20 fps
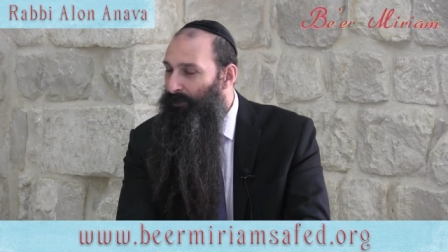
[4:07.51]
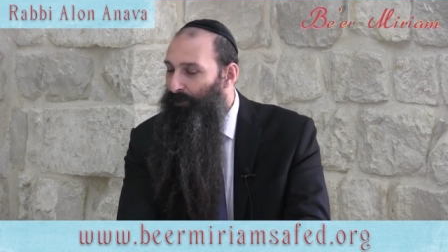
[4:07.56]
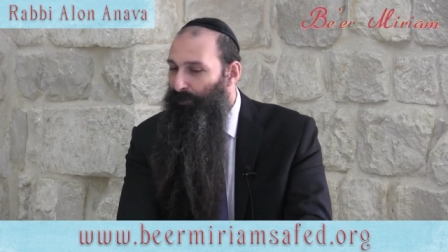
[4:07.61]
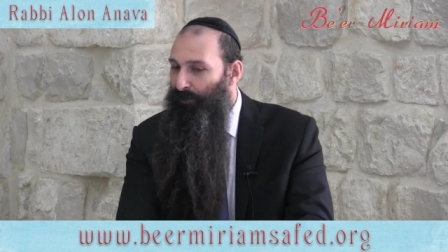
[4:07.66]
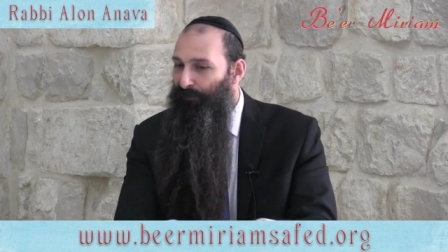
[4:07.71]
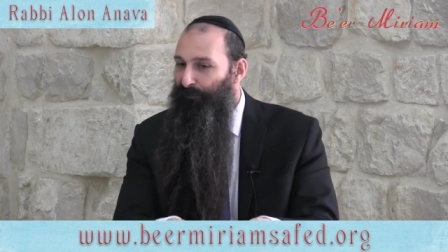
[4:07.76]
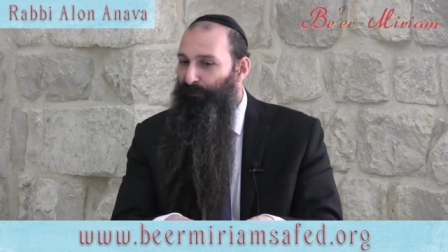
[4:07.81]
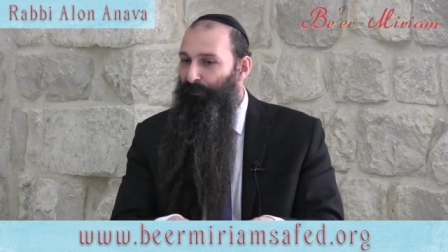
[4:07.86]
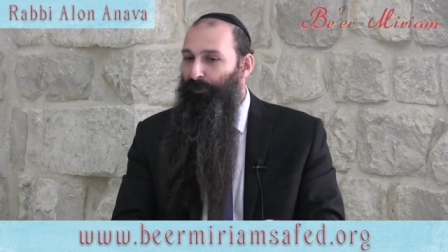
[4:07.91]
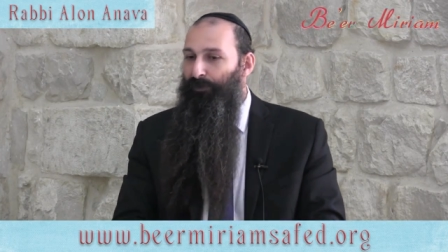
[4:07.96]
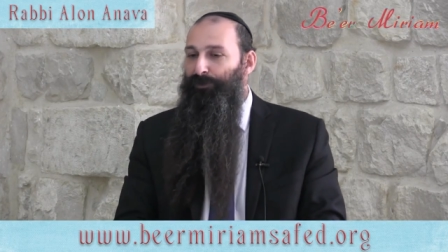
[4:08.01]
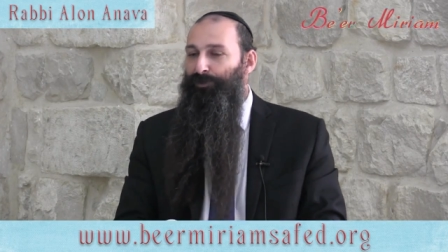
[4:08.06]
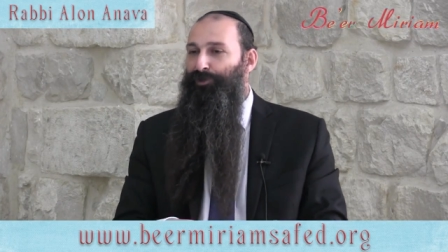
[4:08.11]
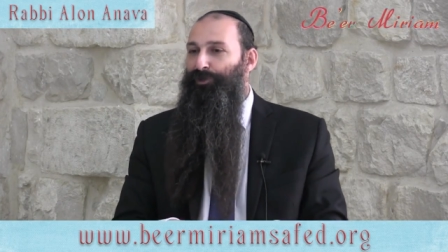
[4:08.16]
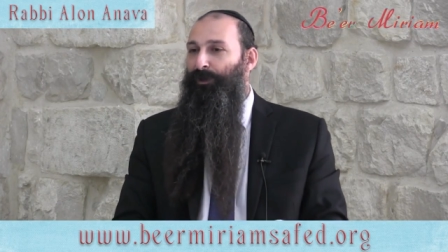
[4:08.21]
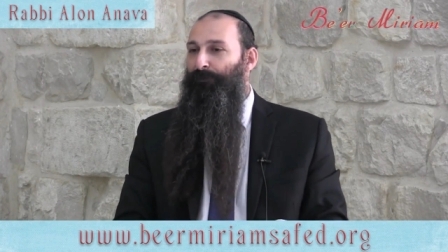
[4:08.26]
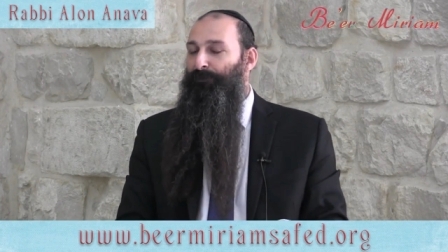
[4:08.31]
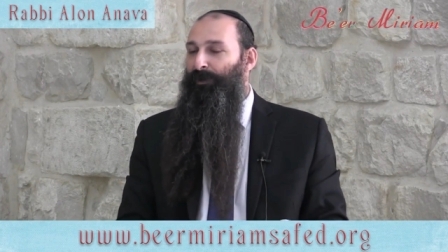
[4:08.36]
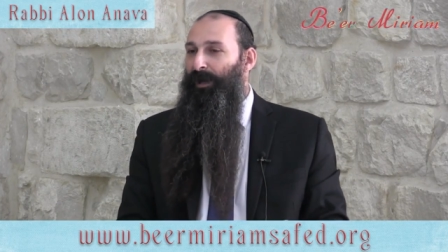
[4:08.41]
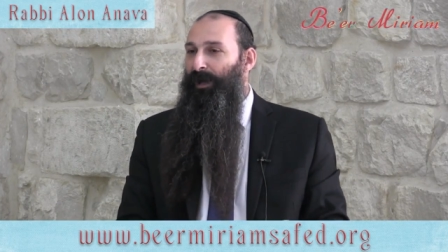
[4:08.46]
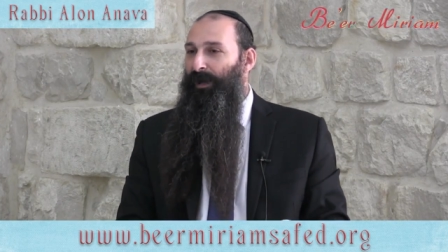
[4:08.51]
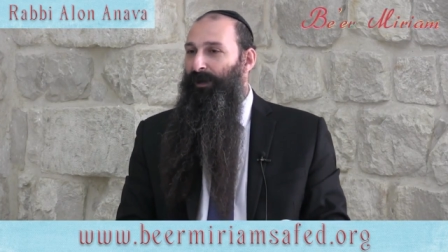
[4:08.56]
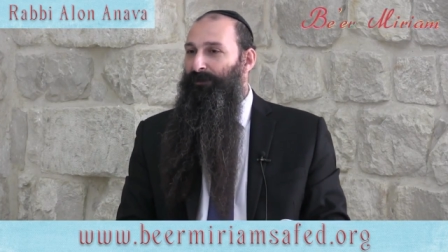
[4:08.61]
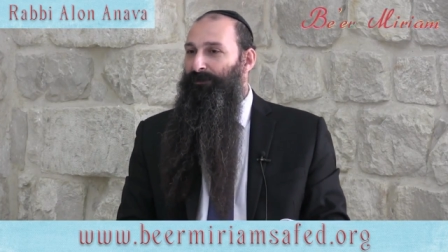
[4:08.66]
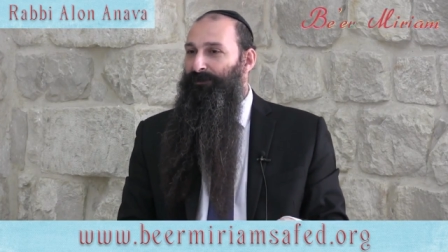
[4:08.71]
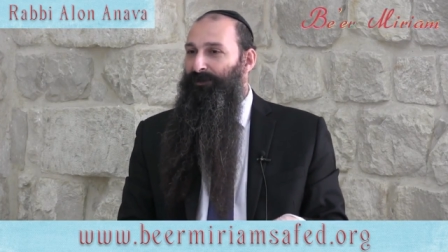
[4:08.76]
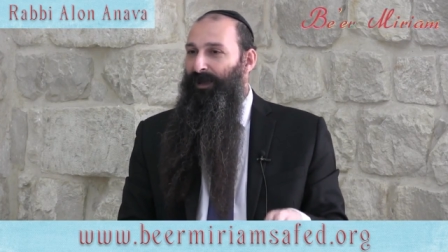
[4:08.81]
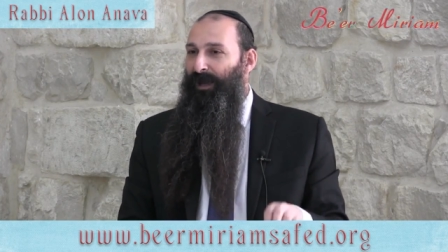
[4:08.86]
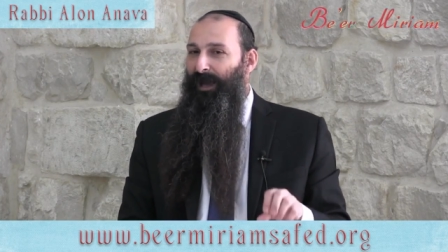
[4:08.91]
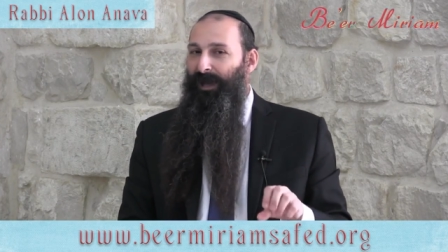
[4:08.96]
the first
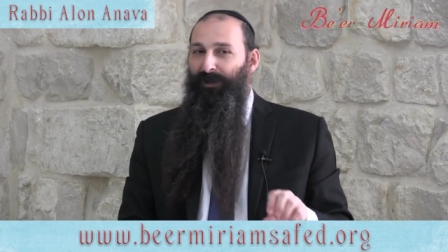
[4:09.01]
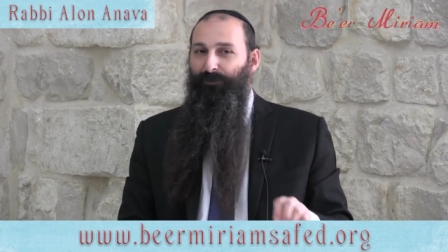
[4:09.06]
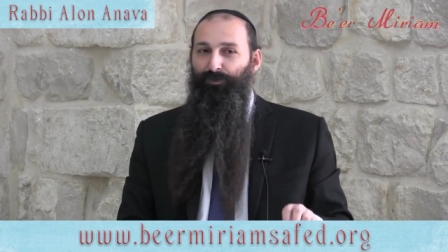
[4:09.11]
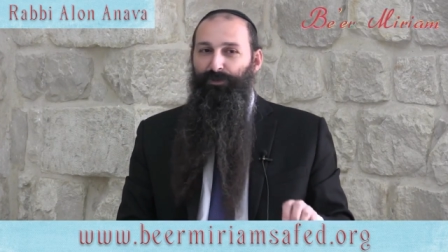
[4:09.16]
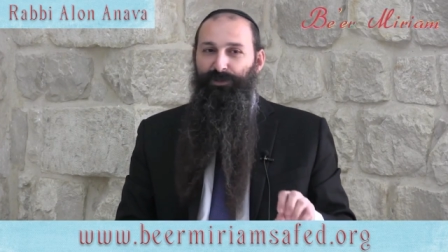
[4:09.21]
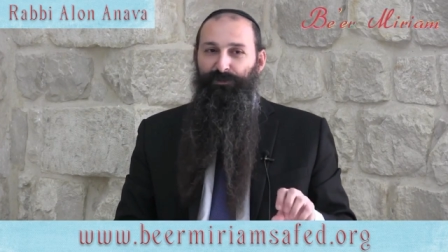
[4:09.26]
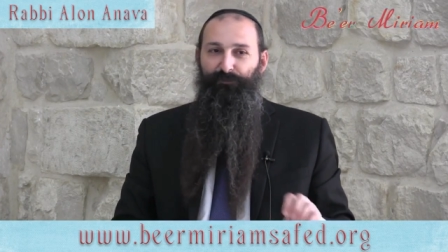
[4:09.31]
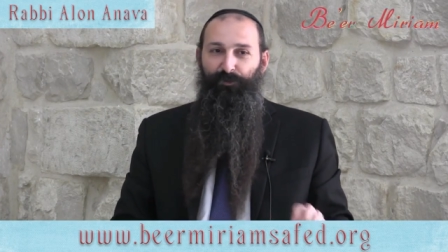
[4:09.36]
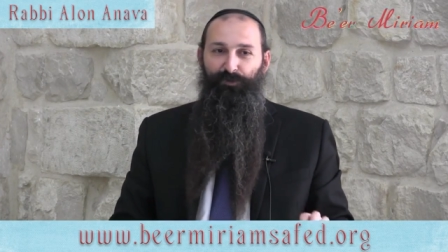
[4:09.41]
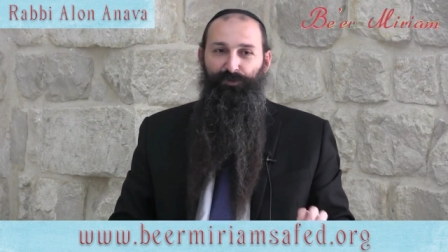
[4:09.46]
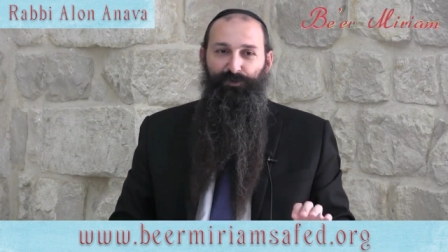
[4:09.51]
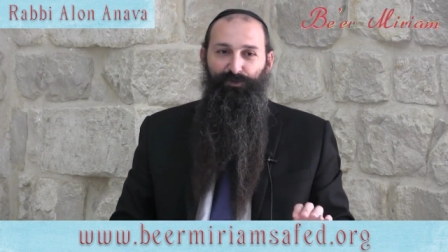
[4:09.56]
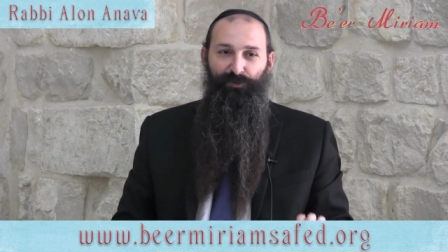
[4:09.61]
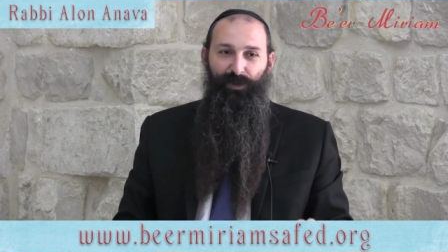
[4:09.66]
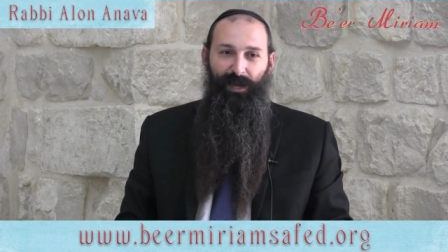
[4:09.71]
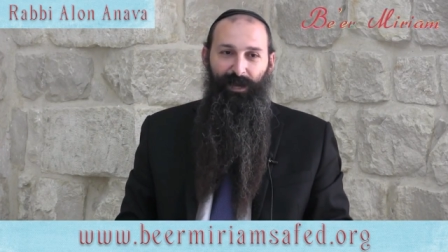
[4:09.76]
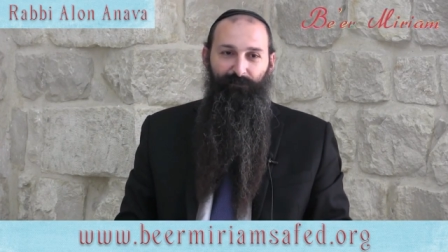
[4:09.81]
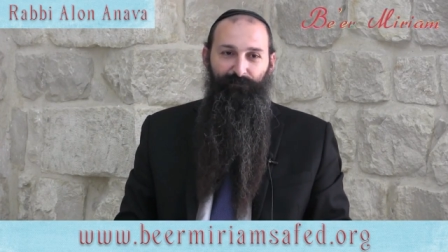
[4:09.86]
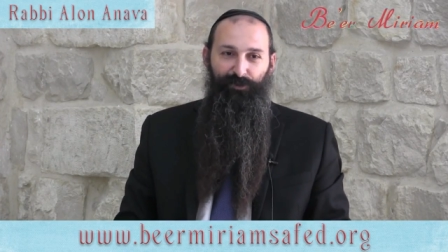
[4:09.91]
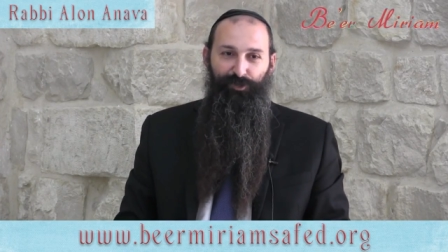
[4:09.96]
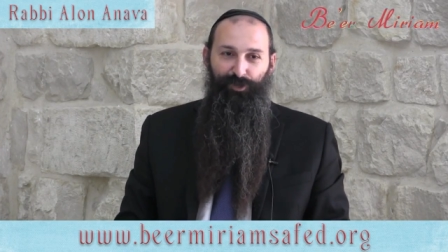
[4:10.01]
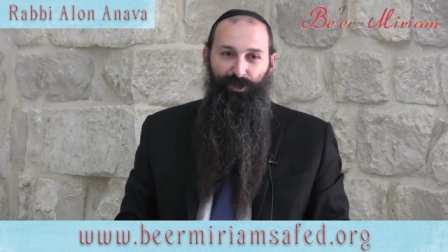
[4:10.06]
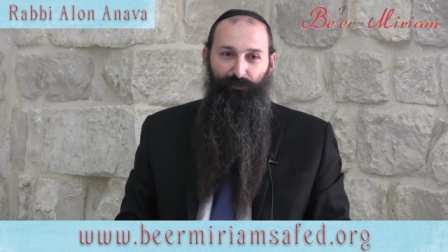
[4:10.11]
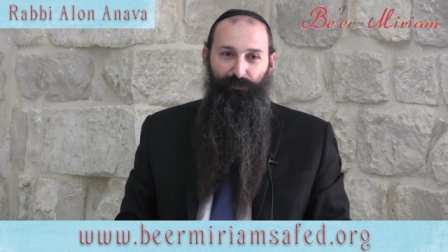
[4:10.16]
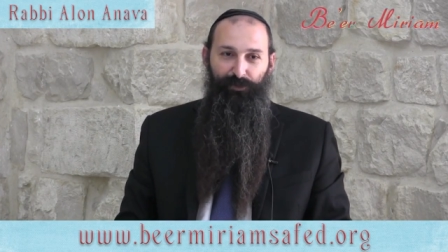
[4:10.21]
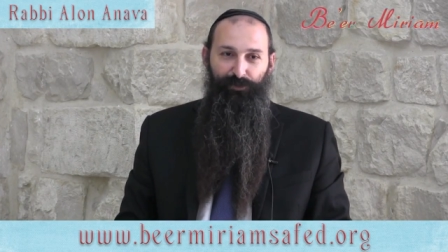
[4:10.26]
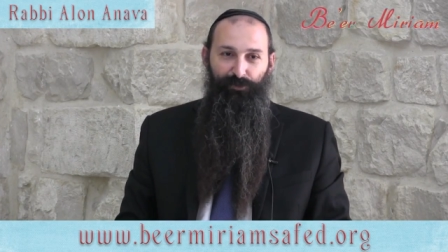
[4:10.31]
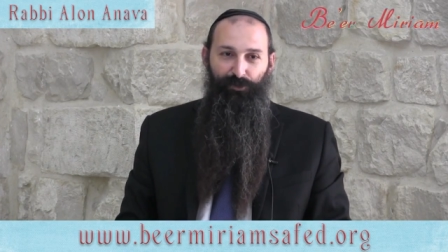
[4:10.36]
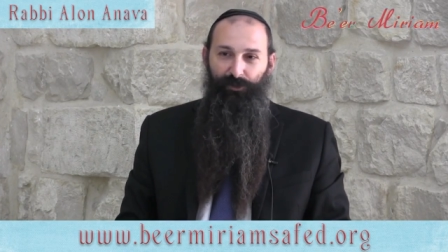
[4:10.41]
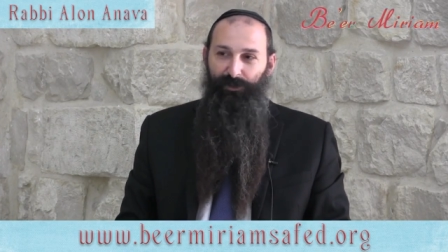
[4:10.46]
Shabbat, I was supposed to have a
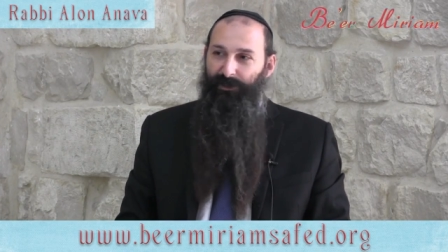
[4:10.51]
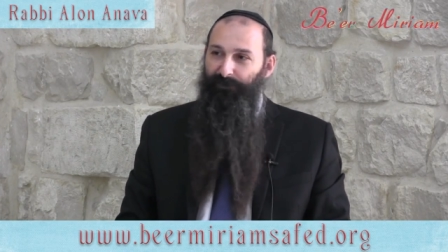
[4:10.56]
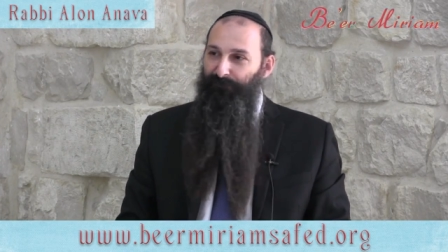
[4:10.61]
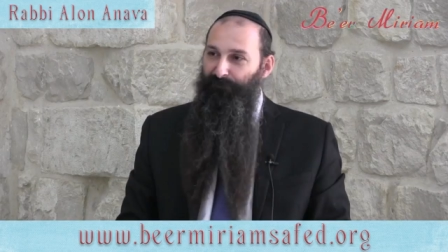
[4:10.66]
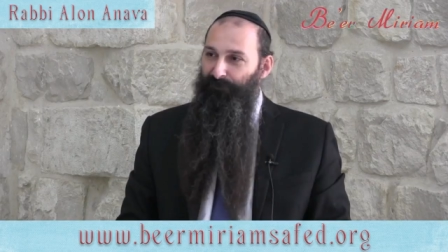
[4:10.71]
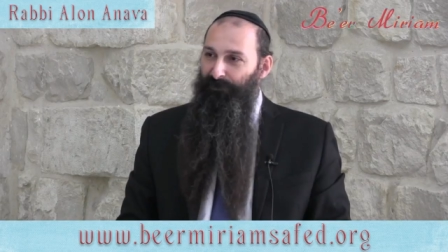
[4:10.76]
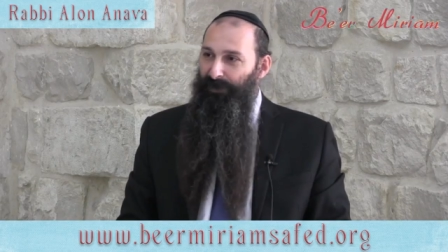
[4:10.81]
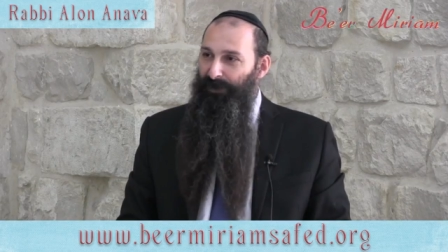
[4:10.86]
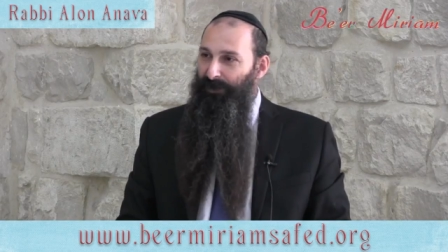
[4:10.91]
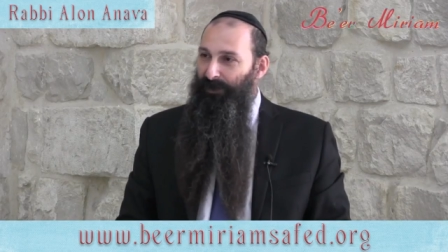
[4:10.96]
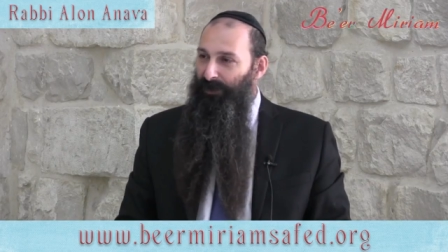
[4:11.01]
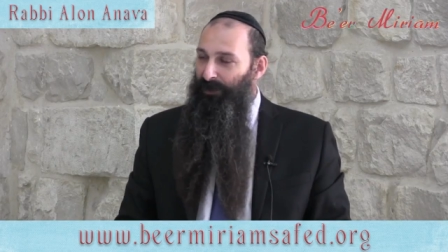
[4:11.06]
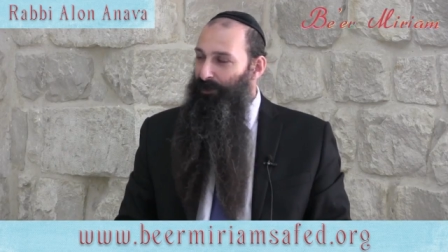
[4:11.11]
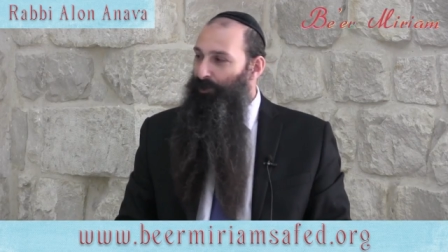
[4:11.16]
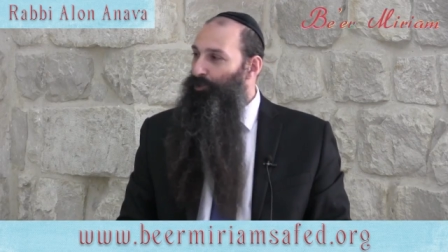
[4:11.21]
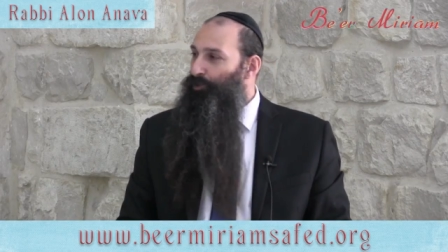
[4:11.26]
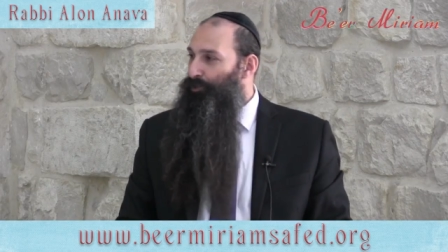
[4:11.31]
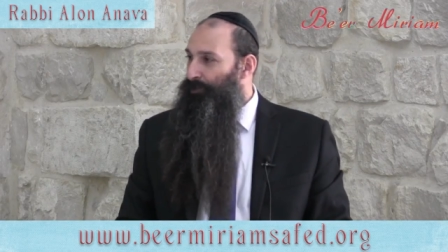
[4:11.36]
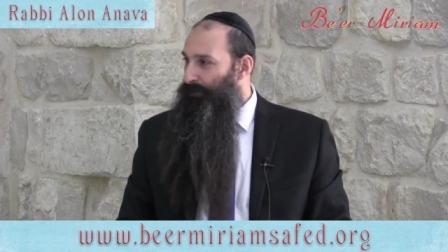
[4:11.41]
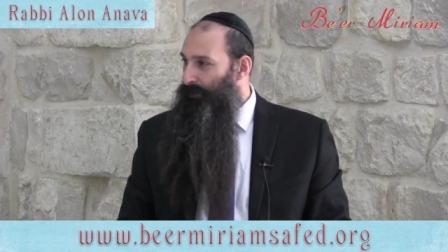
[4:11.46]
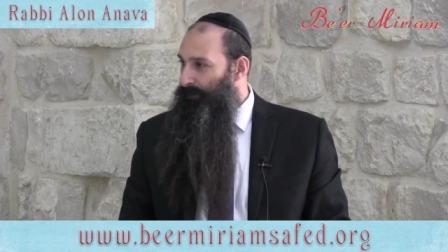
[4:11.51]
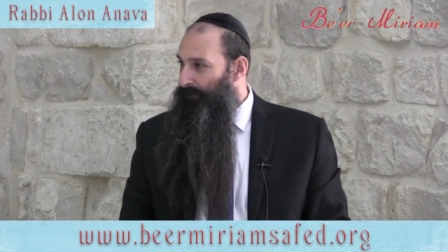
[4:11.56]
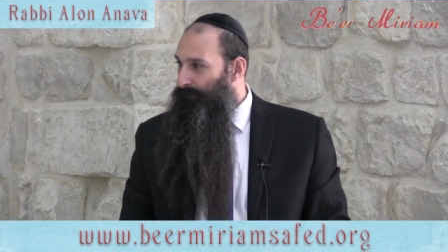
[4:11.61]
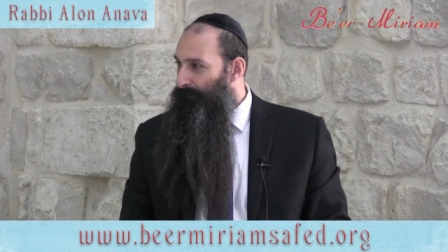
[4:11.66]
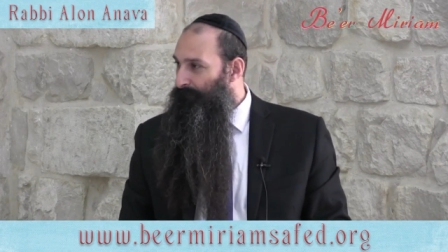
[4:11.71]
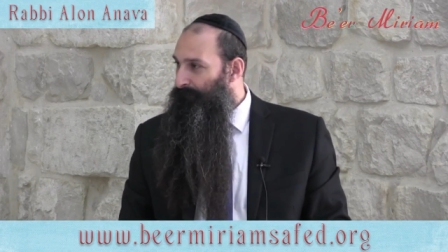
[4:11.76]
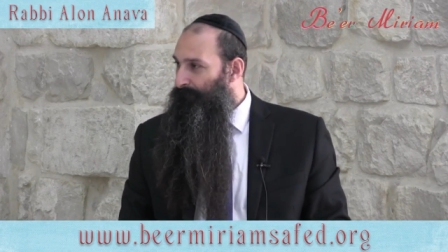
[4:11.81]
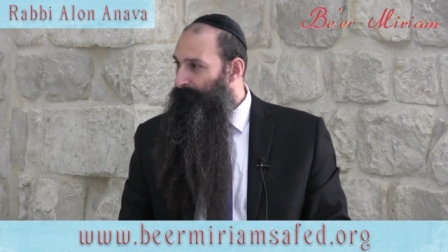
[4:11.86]
Shabbaton in, in uh, Houston,